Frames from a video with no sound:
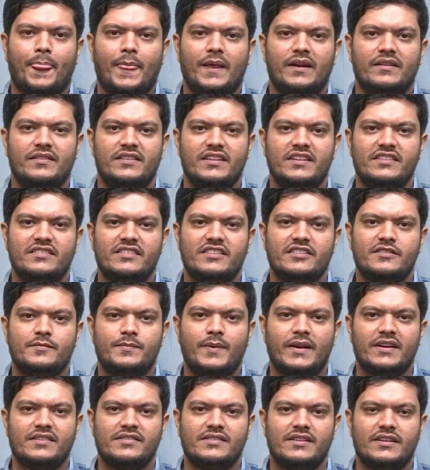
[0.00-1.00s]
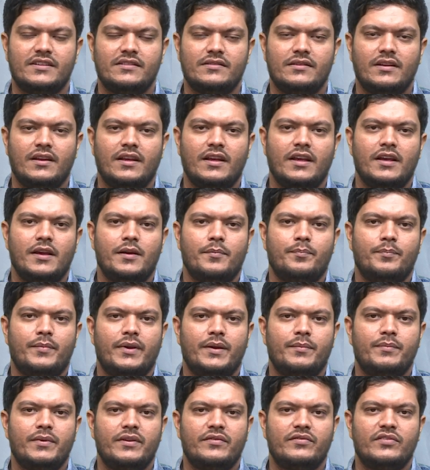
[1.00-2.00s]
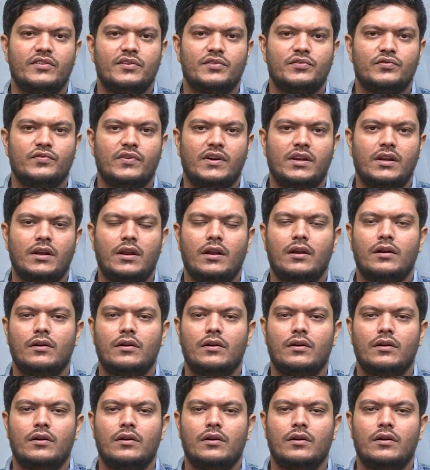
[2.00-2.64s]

These inspections may be visual,